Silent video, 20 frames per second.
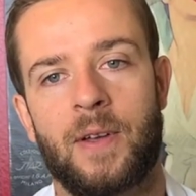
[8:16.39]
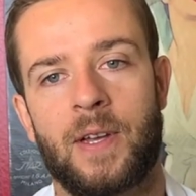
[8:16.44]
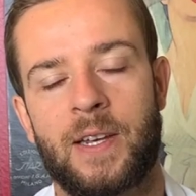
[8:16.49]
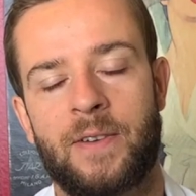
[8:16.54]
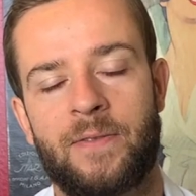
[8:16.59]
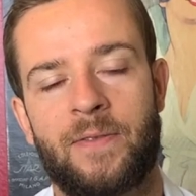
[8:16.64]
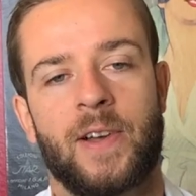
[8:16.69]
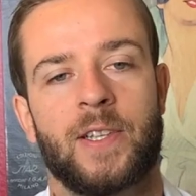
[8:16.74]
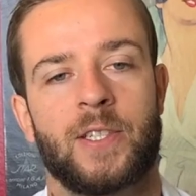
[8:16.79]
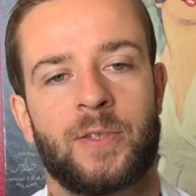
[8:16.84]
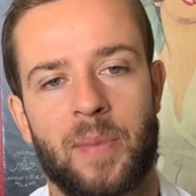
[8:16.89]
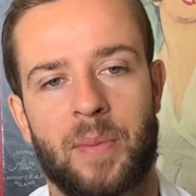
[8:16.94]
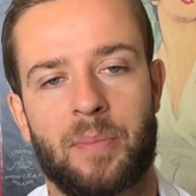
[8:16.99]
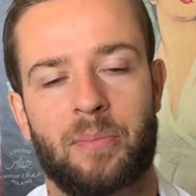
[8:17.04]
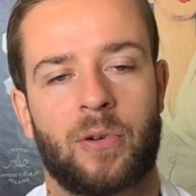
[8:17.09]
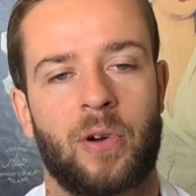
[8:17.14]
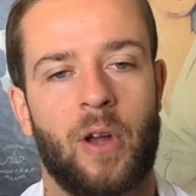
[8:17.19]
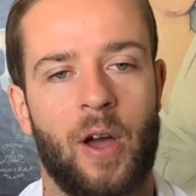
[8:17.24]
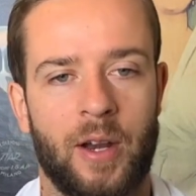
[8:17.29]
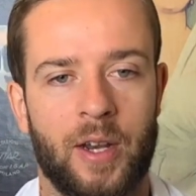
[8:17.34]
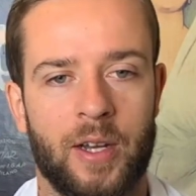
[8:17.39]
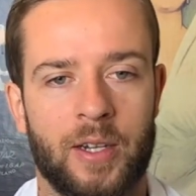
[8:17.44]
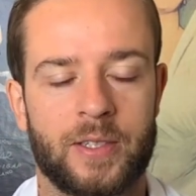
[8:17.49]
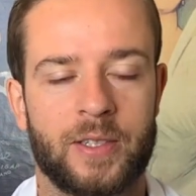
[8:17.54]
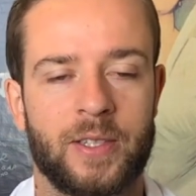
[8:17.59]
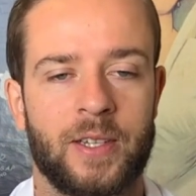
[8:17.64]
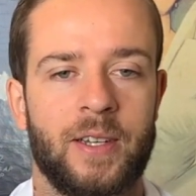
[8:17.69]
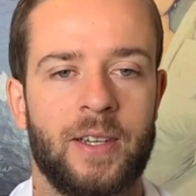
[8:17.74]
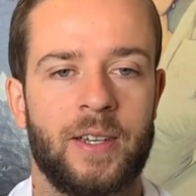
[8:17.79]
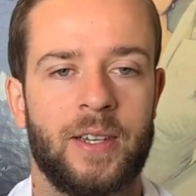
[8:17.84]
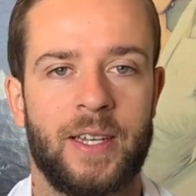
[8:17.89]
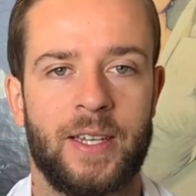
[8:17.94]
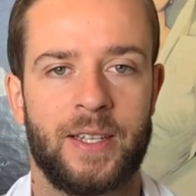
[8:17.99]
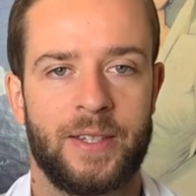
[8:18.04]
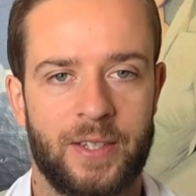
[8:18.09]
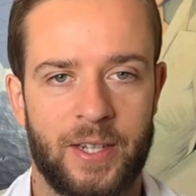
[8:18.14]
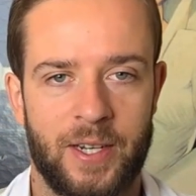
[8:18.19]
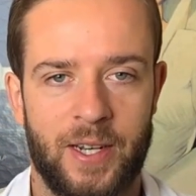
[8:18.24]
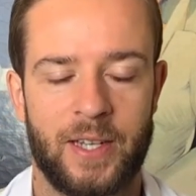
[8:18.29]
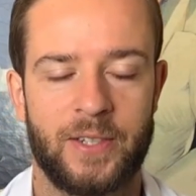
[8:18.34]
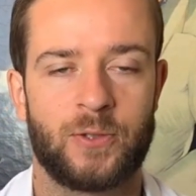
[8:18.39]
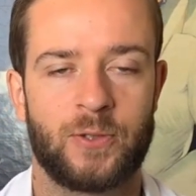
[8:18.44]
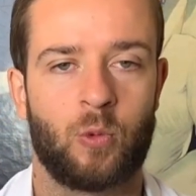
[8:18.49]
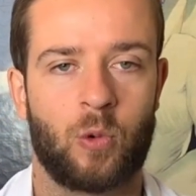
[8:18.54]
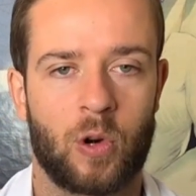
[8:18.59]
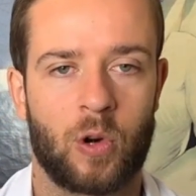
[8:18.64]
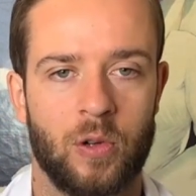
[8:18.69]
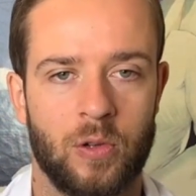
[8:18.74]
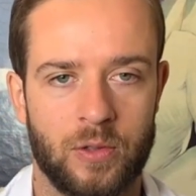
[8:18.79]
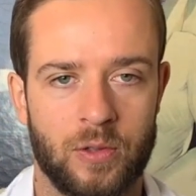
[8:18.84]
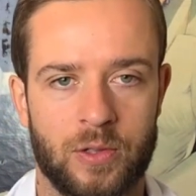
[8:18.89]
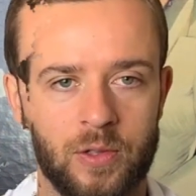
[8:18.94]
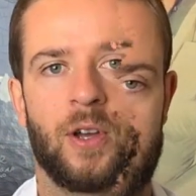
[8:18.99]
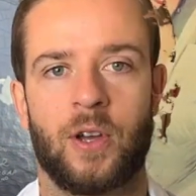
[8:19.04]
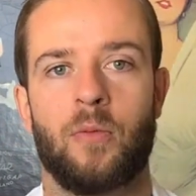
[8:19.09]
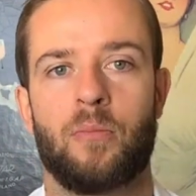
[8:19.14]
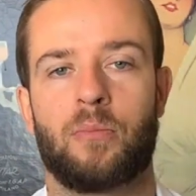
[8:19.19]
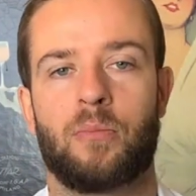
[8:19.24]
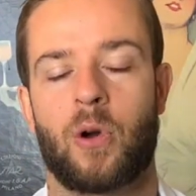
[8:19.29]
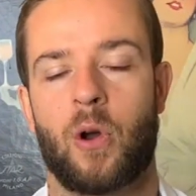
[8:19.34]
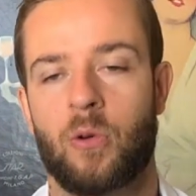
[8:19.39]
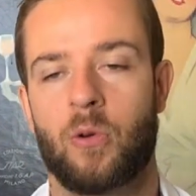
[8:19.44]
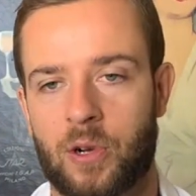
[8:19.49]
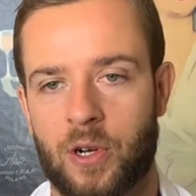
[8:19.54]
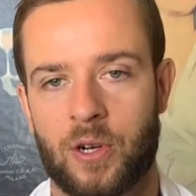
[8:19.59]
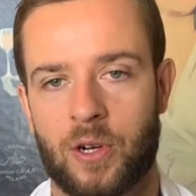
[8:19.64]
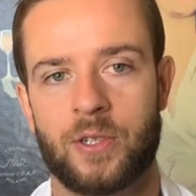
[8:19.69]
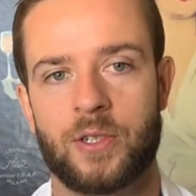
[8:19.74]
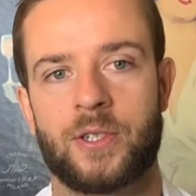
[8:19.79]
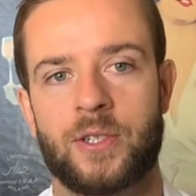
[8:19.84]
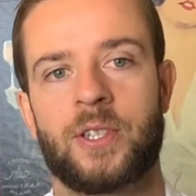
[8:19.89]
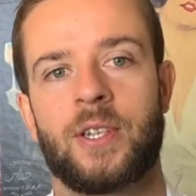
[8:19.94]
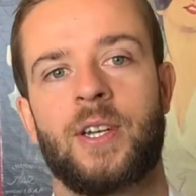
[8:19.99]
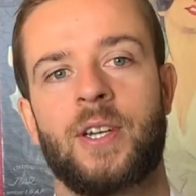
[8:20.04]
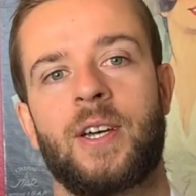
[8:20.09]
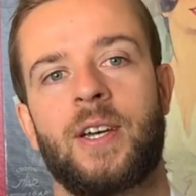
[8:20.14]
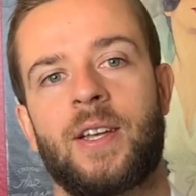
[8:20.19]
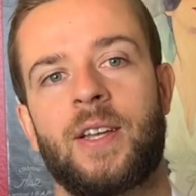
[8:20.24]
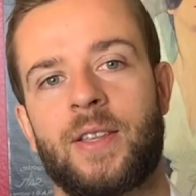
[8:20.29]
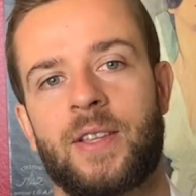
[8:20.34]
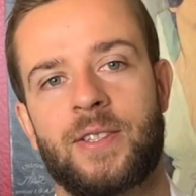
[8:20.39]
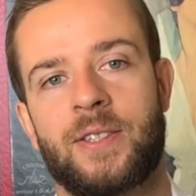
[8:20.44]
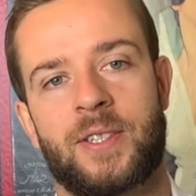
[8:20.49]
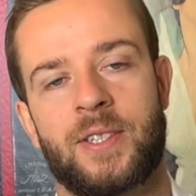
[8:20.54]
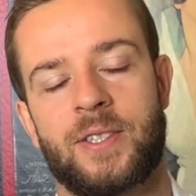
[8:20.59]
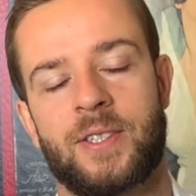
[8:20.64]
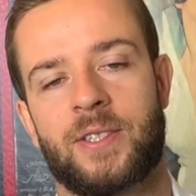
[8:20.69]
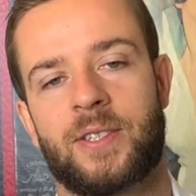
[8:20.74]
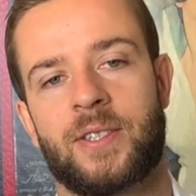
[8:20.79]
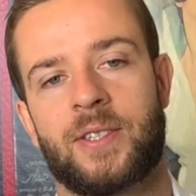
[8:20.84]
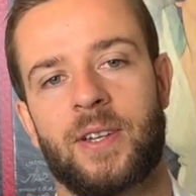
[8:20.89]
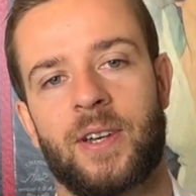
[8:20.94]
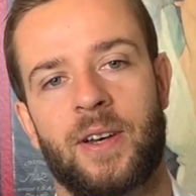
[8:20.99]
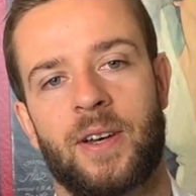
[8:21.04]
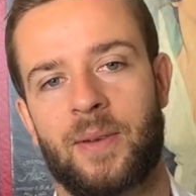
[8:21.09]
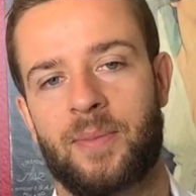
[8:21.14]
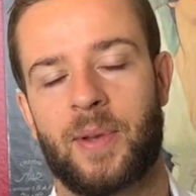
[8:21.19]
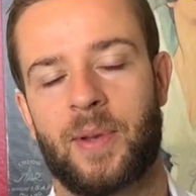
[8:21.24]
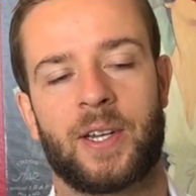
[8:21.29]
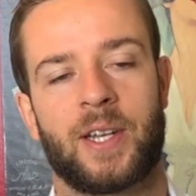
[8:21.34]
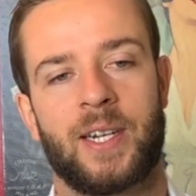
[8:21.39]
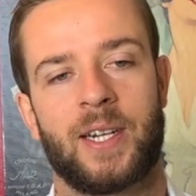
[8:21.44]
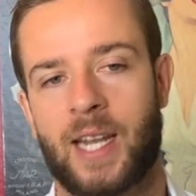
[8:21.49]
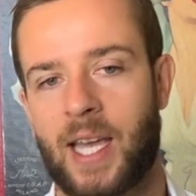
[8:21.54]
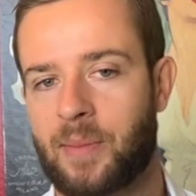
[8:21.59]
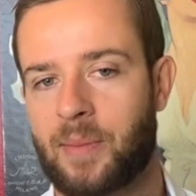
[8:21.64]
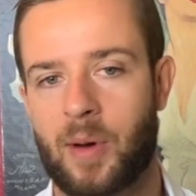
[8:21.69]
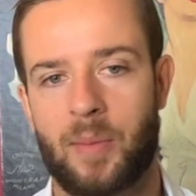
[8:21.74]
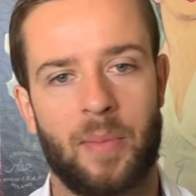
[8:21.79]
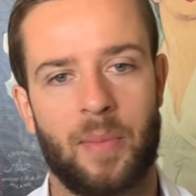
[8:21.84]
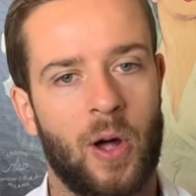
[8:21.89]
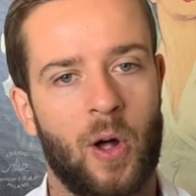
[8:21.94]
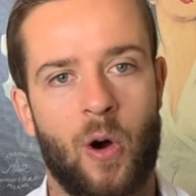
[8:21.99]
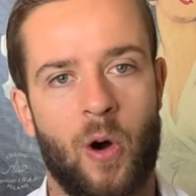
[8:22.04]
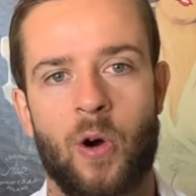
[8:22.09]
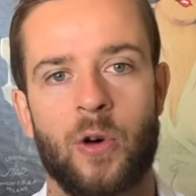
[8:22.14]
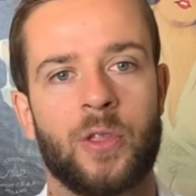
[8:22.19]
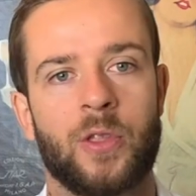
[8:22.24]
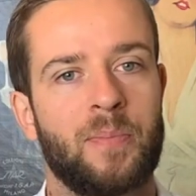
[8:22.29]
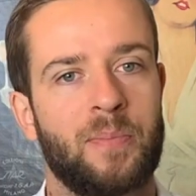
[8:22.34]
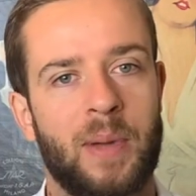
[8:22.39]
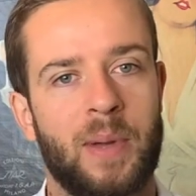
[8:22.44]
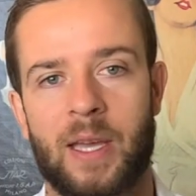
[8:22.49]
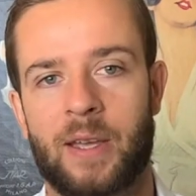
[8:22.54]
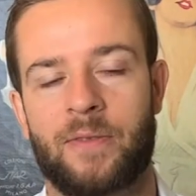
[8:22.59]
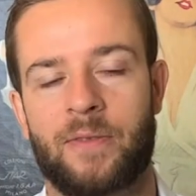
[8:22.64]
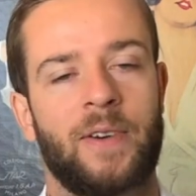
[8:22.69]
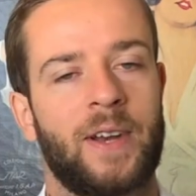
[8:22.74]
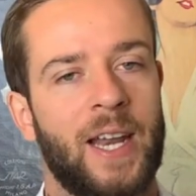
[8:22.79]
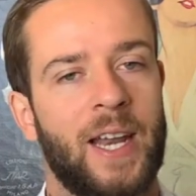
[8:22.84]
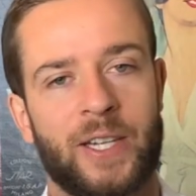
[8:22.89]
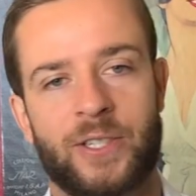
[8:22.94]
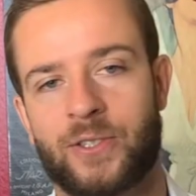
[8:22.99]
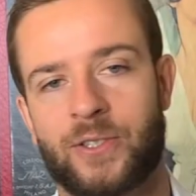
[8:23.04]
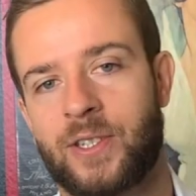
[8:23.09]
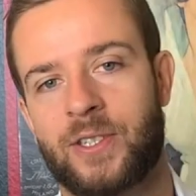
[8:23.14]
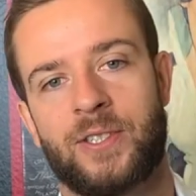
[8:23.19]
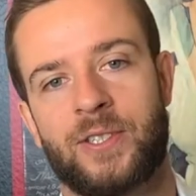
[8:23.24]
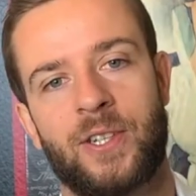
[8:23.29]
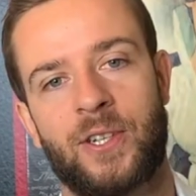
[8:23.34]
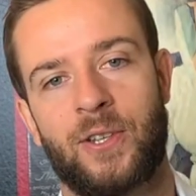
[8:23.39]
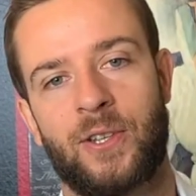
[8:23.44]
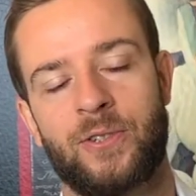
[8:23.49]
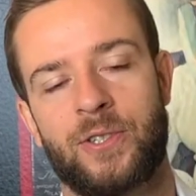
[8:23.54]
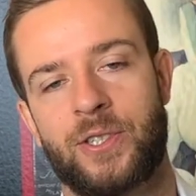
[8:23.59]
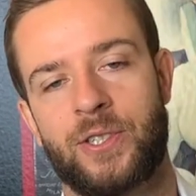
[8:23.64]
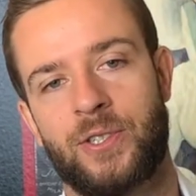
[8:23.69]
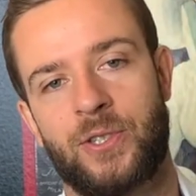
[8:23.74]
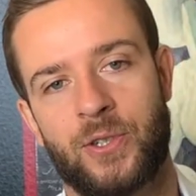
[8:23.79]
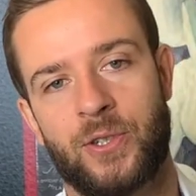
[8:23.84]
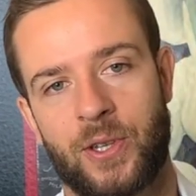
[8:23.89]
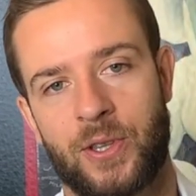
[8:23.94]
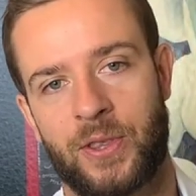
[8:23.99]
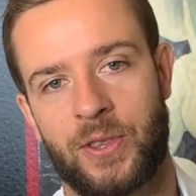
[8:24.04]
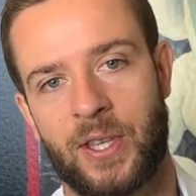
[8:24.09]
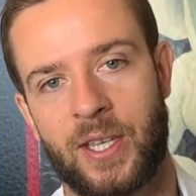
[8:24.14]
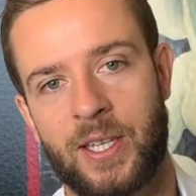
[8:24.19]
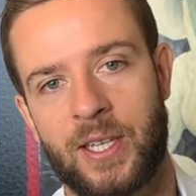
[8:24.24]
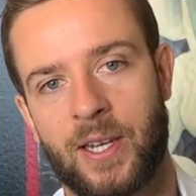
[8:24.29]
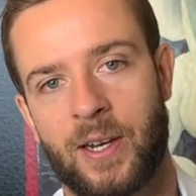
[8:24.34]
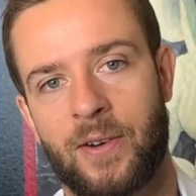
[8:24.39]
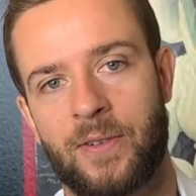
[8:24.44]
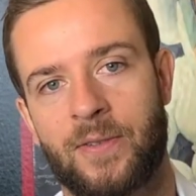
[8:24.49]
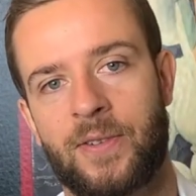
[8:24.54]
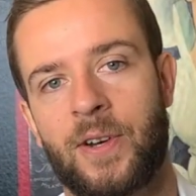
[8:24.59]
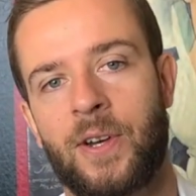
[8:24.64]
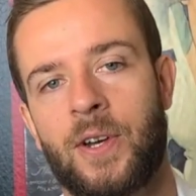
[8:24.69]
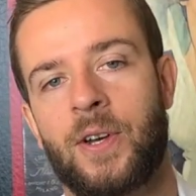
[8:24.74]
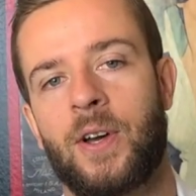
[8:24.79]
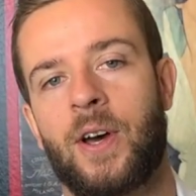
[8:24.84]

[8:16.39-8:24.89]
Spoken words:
investment product in today's world. So brokers, this is, I'm not going to name them, but all the big financial institutions you can think of